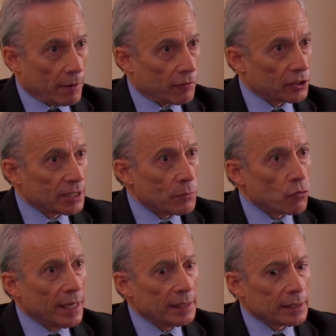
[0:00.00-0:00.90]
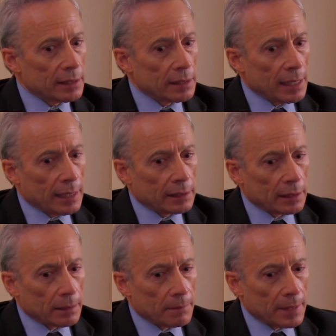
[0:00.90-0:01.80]
For some reason, it
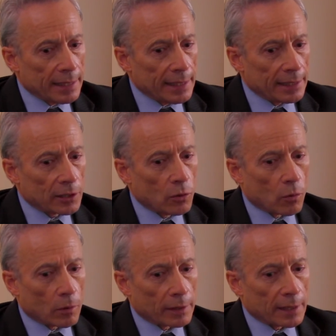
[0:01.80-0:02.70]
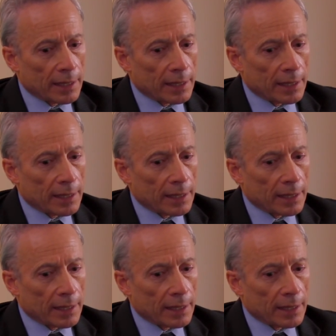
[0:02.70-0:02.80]
hit a chord.